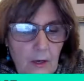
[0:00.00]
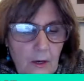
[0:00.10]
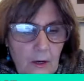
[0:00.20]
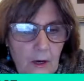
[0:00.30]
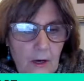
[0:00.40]

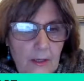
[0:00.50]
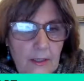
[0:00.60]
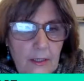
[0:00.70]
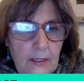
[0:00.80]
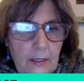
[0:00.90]
Her
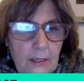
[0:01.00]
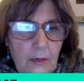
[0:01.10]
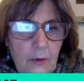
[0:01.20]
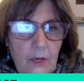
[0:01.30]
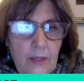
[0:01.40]
artistic
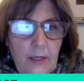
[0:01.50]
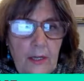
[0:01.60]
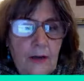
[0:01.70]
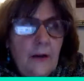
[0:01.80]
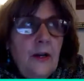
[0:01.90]
quality
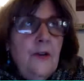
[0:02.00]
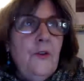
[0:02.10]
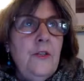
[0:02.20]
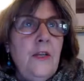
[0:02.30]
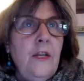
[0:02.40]
and her
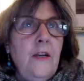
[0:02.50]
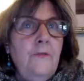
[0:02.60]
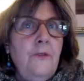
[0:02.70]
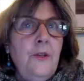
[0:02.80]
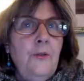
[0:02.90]
understanding
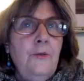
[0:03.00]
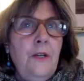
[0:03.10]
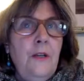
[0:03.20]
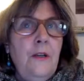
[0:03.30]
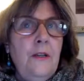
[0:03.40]
of
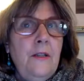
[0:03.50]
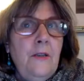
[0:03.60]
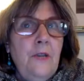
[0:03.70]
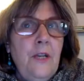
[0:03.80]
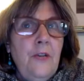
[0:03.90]
children, it's a
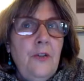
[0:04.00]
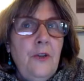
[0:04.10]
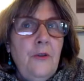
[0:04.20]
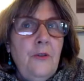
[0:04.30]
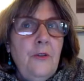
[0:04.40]
great
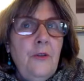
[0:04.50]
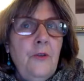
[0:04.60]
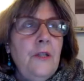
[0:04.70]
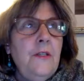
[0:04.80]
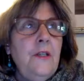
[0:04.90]
show. So you
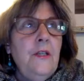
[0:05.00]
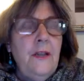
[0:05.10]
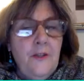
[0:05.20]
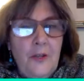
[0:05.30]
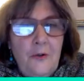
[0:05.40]
can see
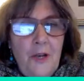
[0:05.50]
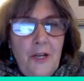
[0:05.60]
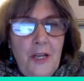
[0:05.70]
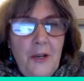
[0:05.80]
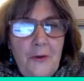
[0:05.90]
that show
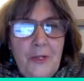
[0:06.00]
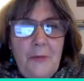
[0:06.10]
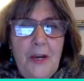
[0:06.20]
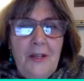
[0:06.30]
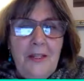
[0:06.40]
on
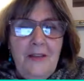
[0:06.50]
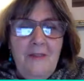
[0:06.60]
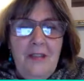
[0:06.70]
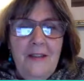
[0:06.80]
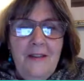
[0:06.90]
Eco-Inspired
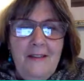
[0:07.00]
Living.